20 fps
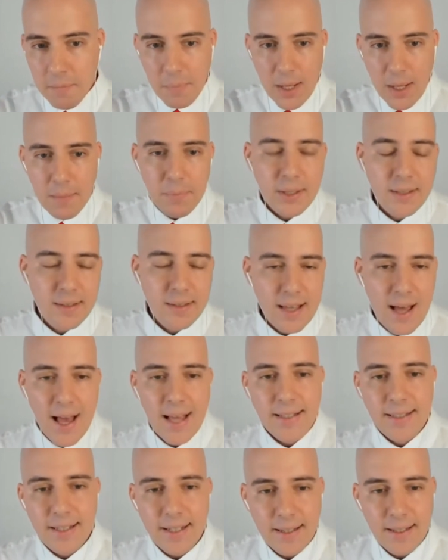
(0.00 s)
pumping the
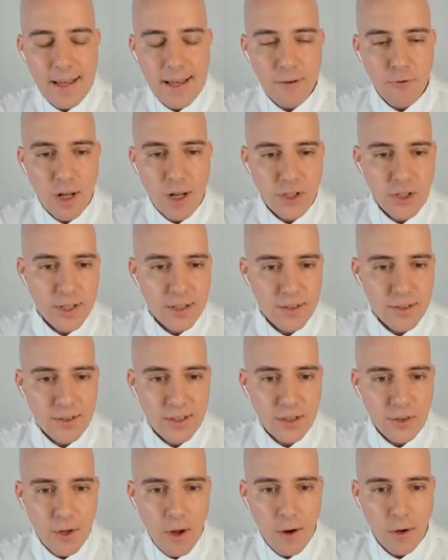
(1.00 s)
idea that Russia is
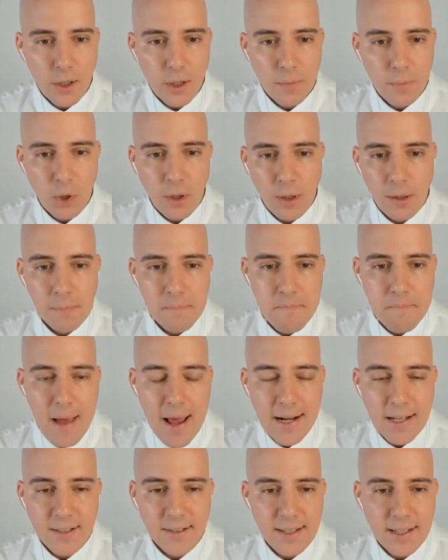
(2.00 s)
this horrible
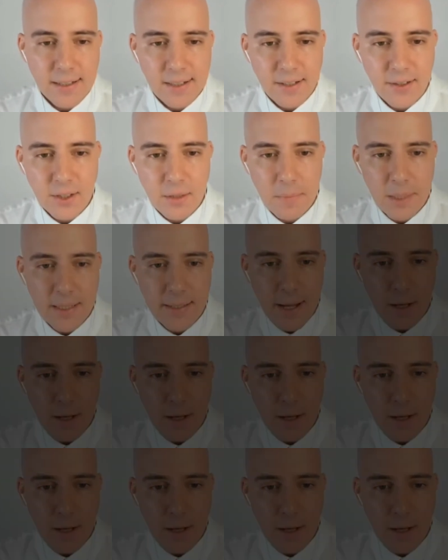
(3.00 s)
menace that needs to be